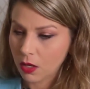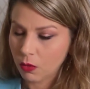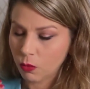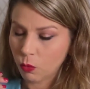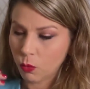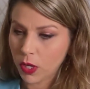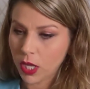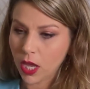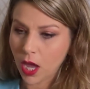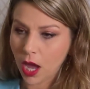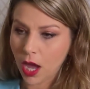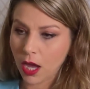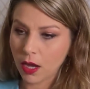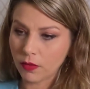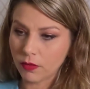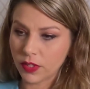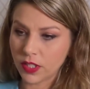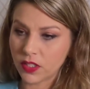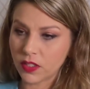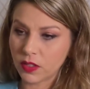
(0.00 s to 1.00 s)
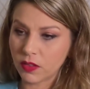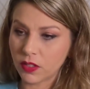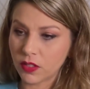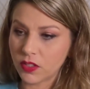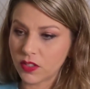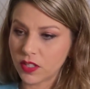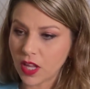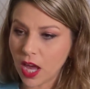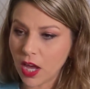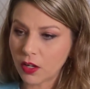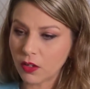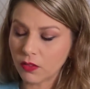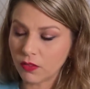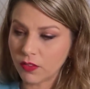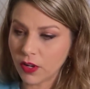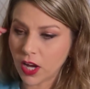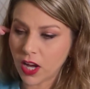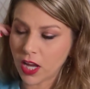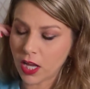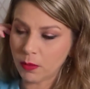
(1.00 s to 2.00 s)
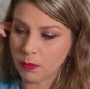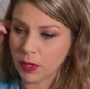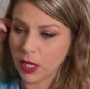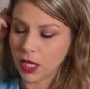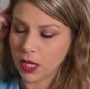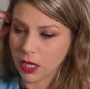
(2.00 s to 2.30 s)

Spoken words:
we have this Saturn vibe.